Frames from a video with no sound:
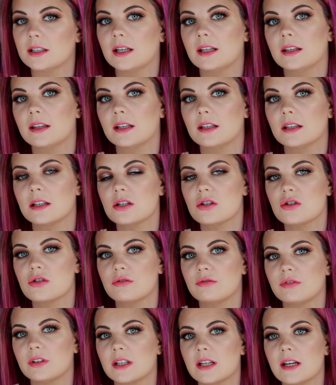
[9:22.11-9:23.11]
I think that it's
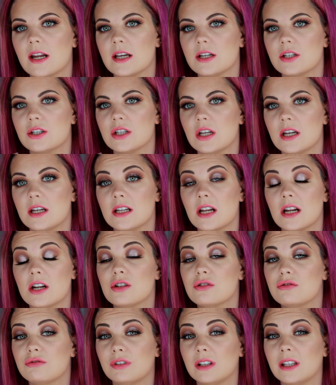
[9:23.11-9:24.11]
a really nice shade and
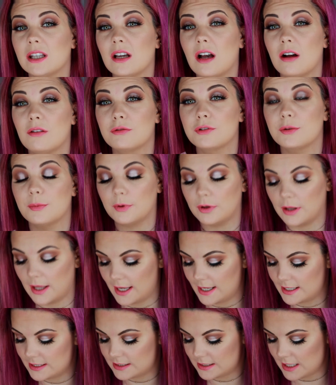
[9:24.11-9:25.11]
it's really comfortable.
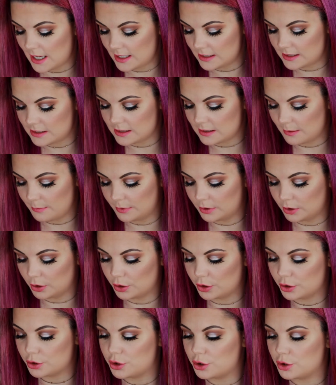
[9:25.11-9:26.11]
It is dead
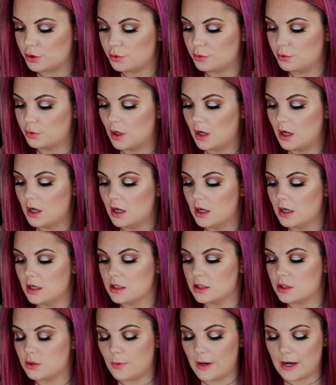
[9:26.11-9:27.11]
similar to
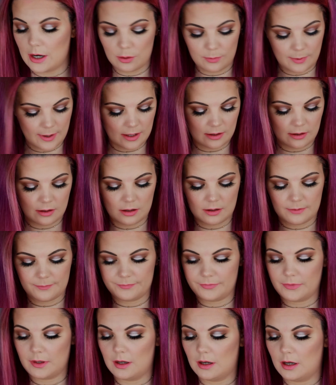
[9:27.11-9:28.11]
Sweater Weather,
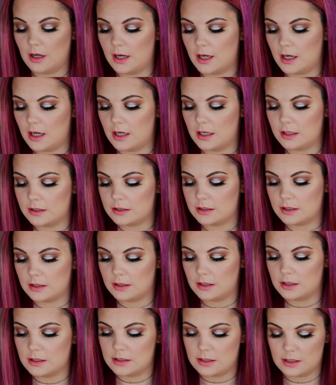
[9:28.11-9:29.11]
and
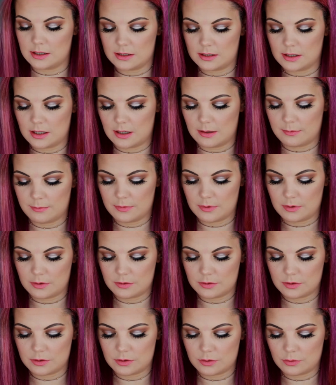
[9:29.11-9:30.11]
this is them
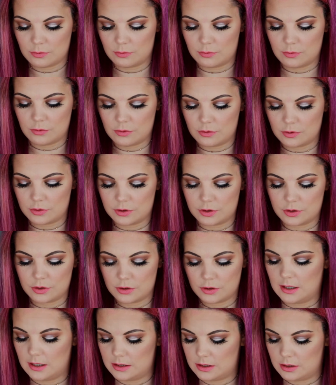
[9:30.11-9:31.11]

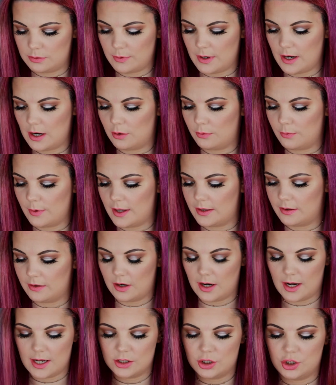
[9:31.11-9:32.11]
swatched. That Sweater Weather
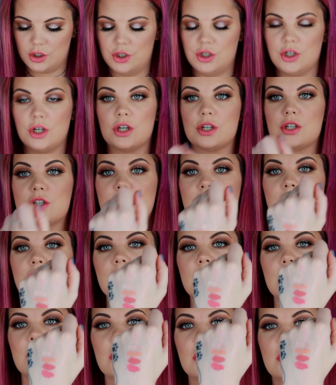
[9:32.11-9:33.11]
is
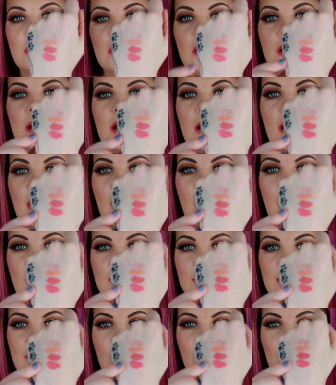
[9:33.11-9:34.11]
just a
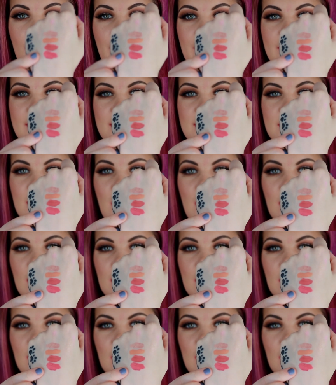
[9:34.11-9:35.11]
little bit
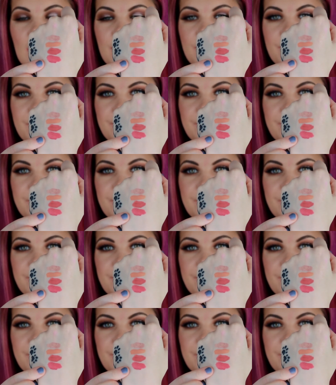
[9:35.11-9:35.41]
darker.